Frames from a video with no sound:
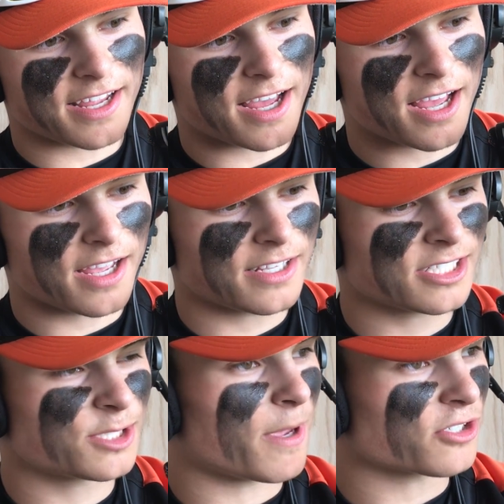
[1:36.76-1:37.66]
uh,
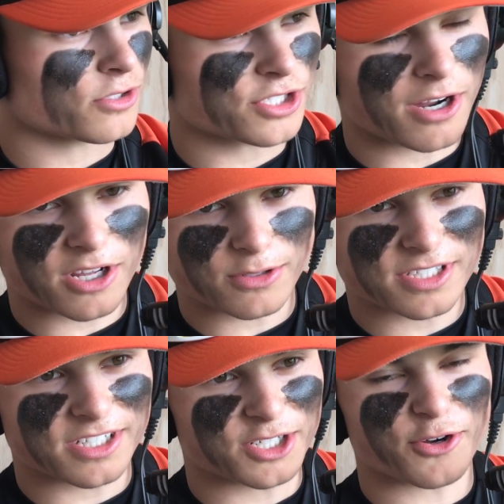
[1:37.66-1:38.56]
special shout out
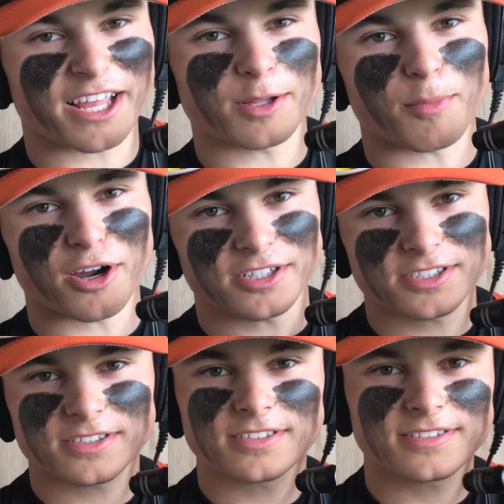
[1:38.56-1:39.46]
to Grant LaMarche.
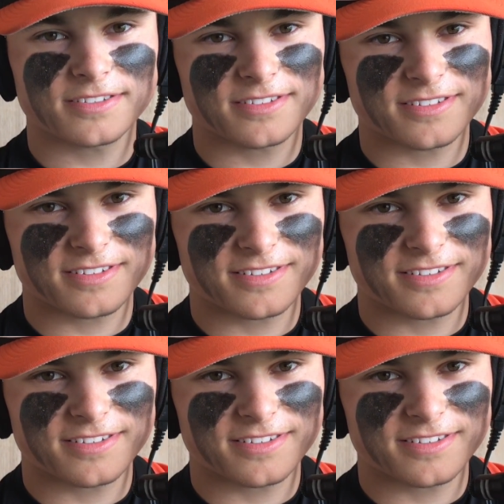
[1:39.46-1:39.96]
All